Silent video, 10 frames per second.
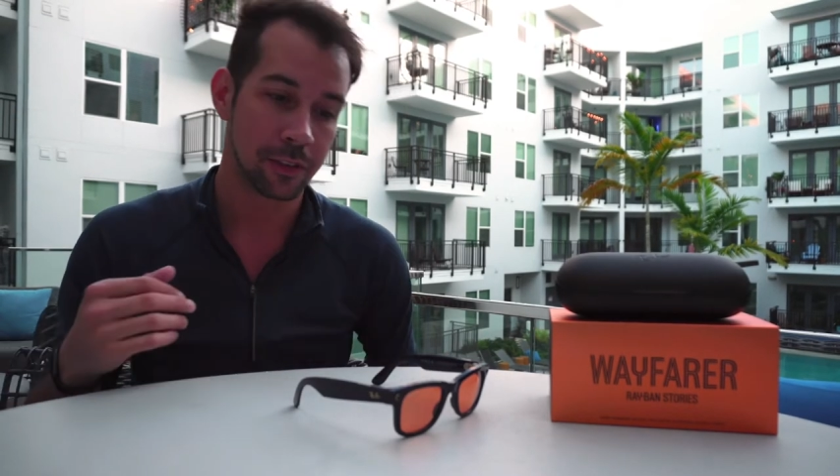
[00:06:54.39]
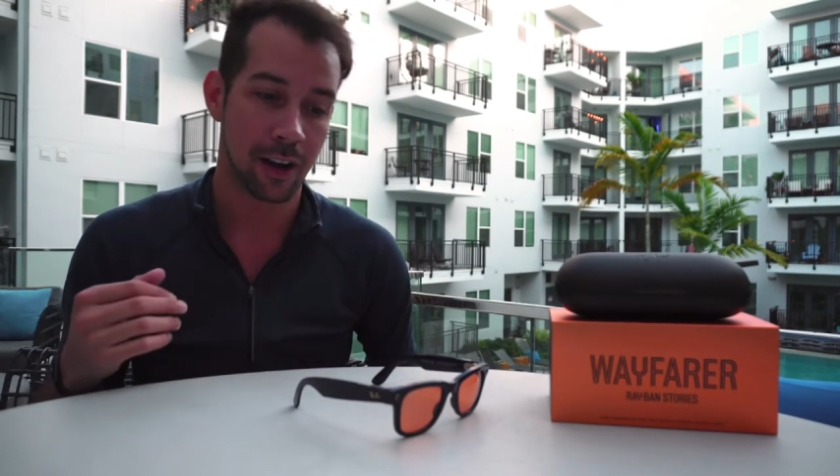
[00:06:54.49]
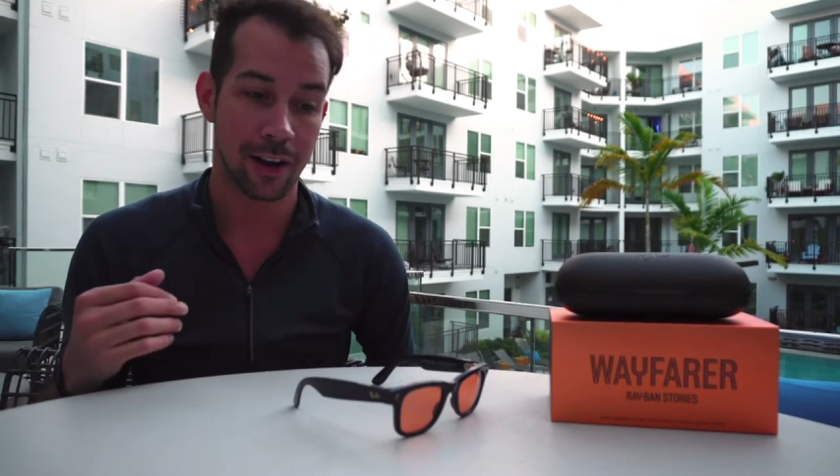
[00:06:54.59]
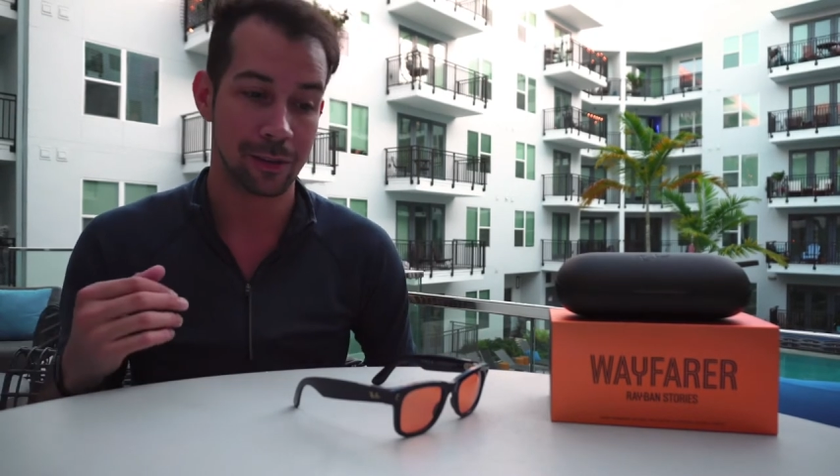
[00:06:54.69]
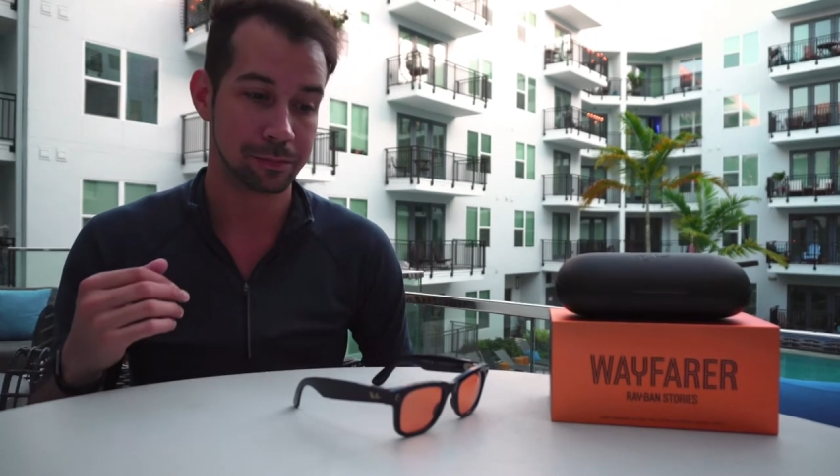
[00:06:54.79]

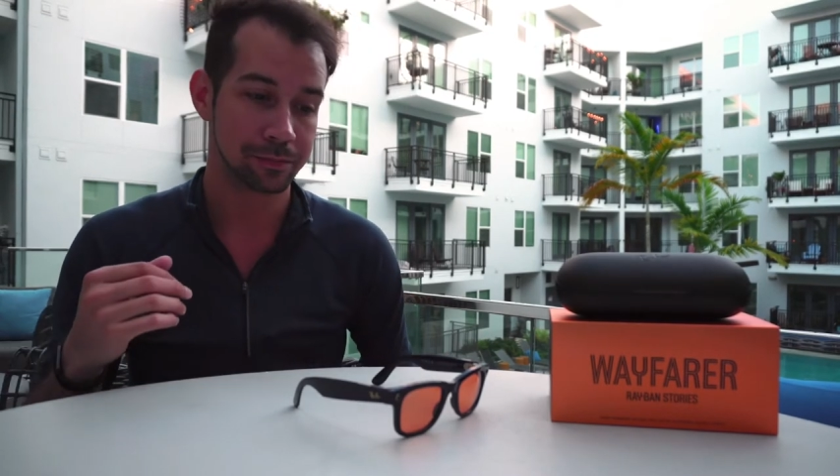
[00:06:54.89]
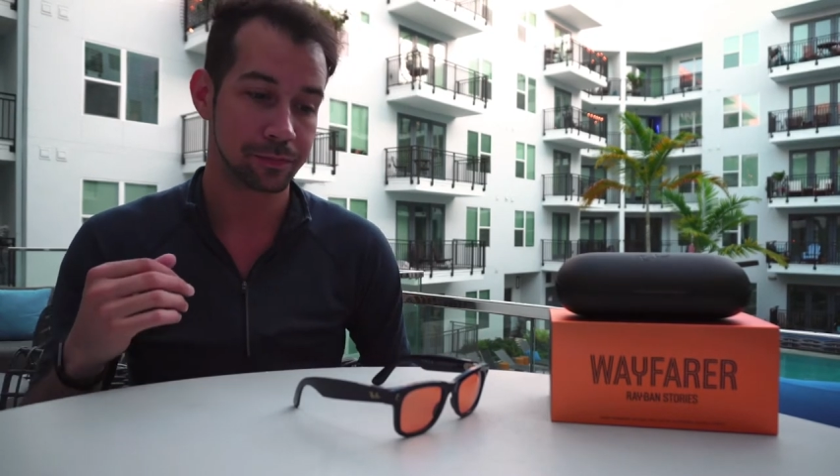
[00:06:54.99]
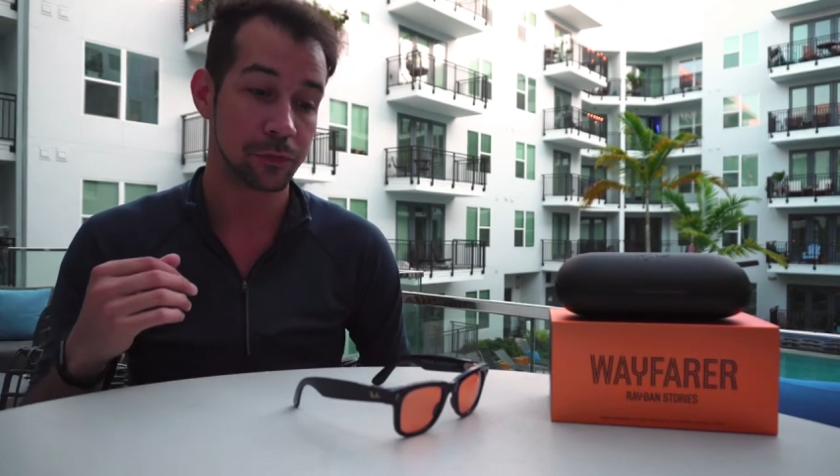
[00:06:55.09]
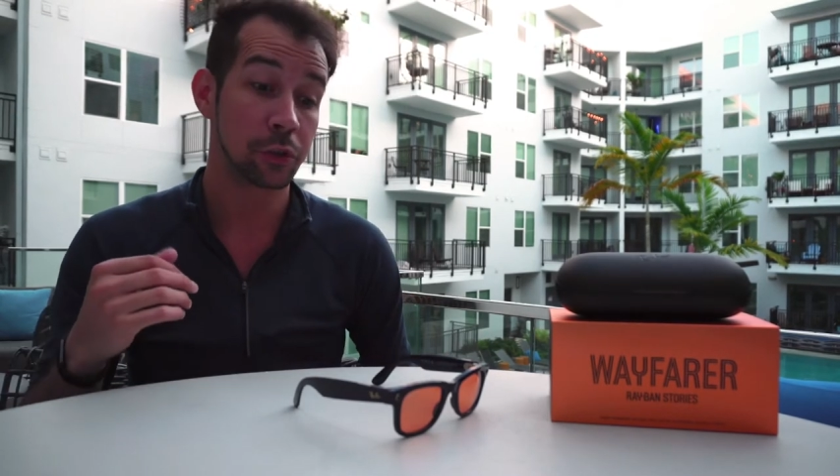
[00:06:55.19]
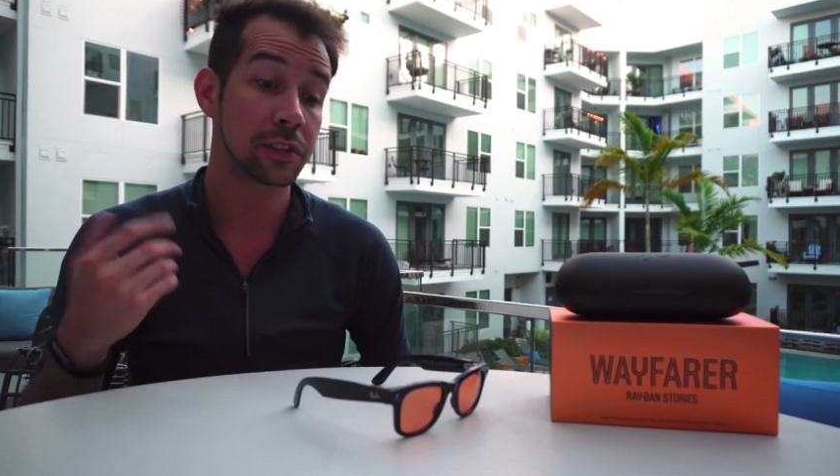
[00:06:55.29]
Um,
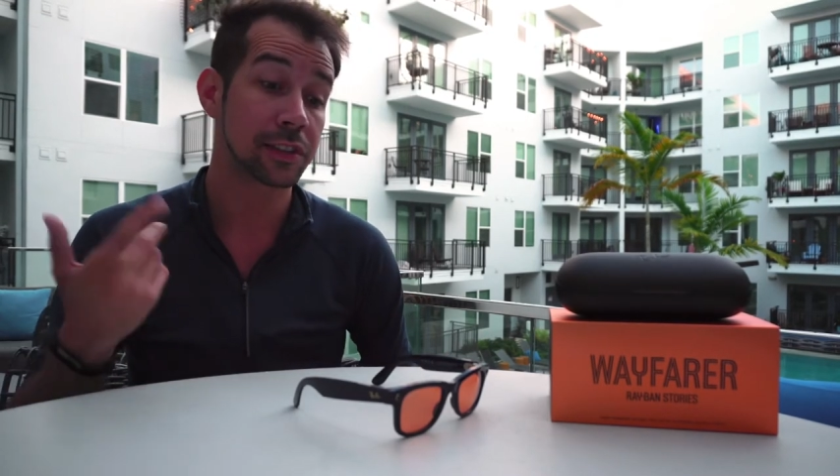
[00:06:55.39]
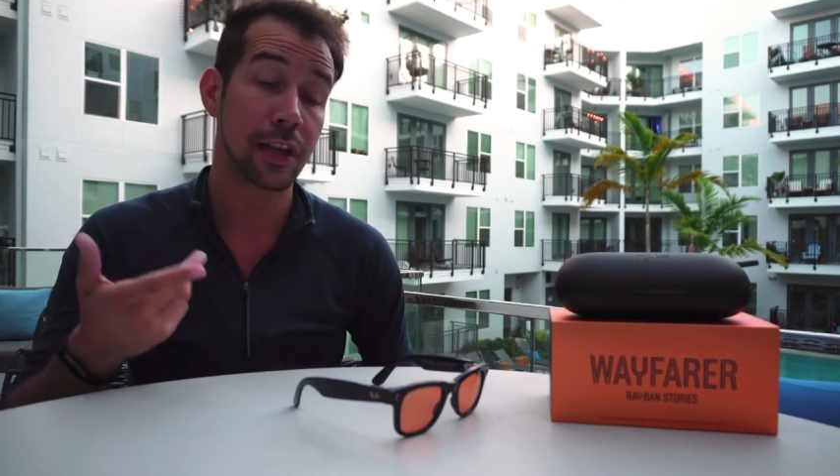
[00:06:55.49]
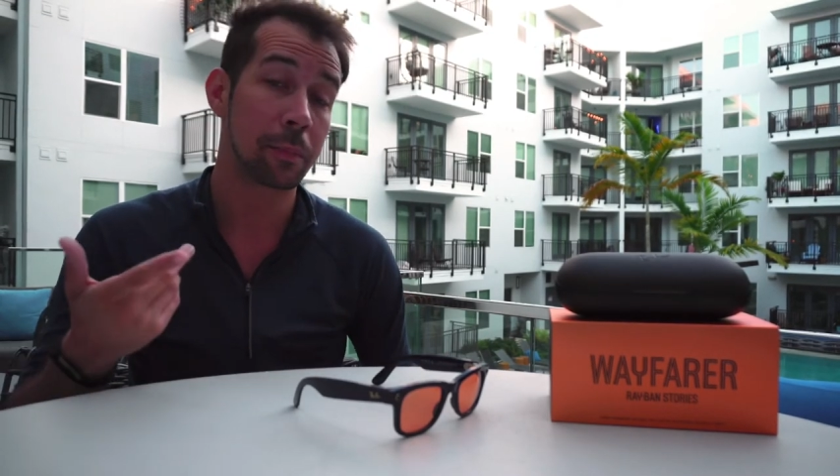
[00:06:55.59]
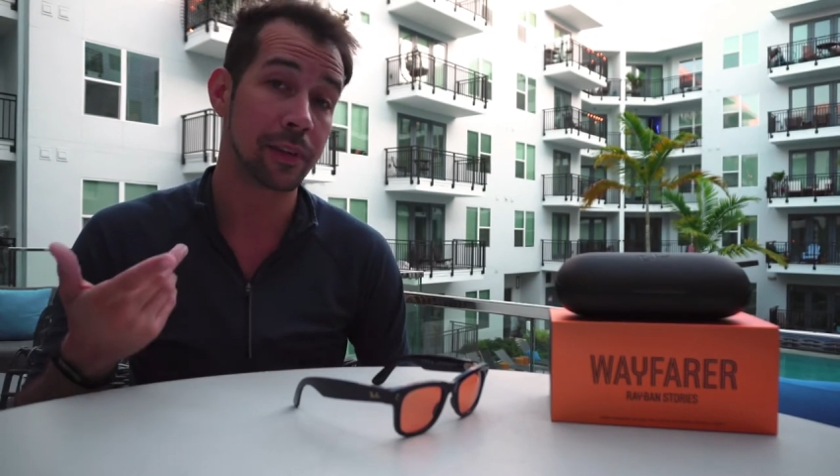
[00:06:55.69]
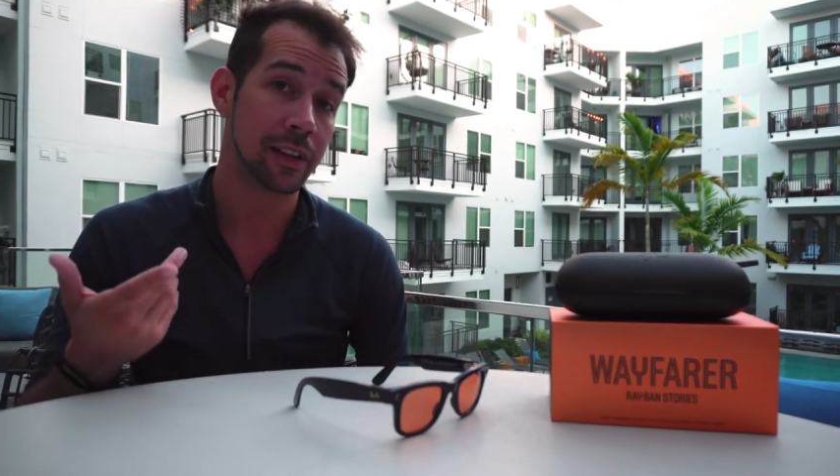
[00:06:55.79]
you can
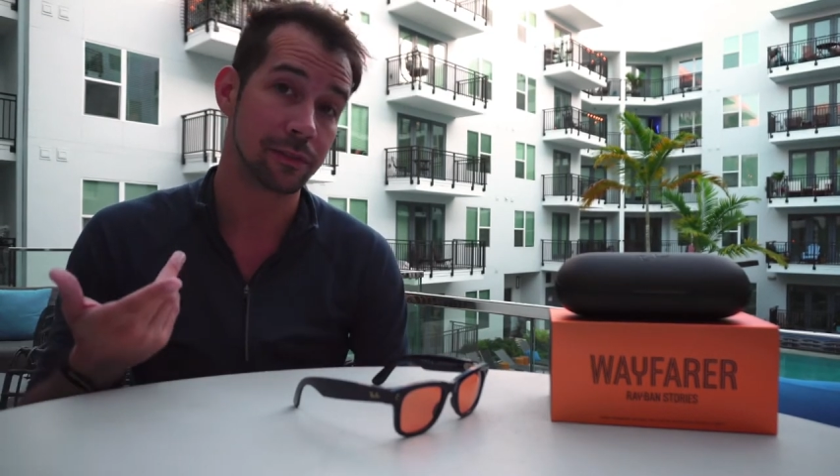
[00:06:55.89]
stop it